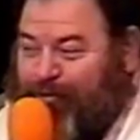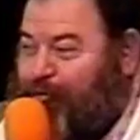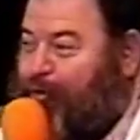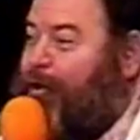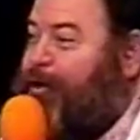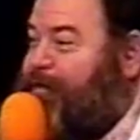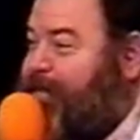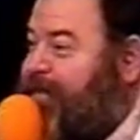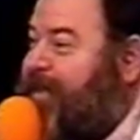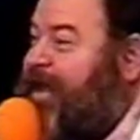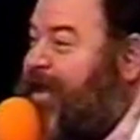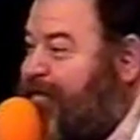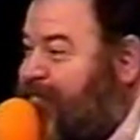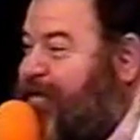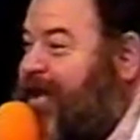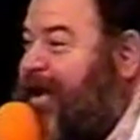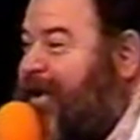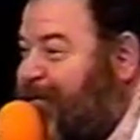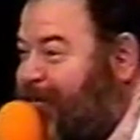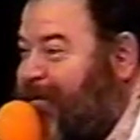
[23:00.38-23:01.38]
before the day
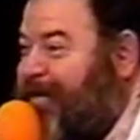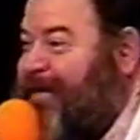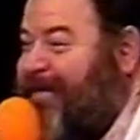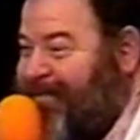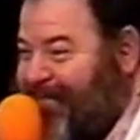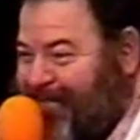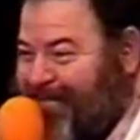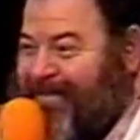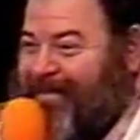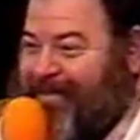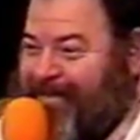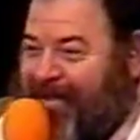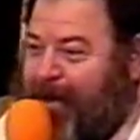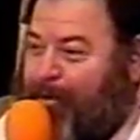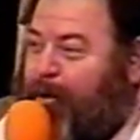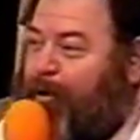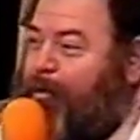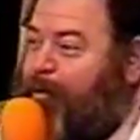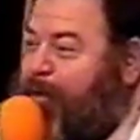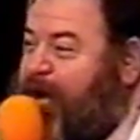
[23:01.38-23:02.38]
of Yahweh.
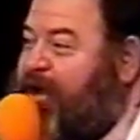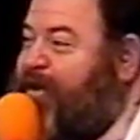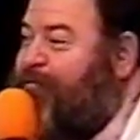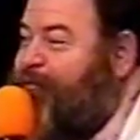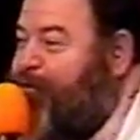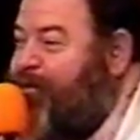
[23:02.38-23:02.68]
Now all we're waiting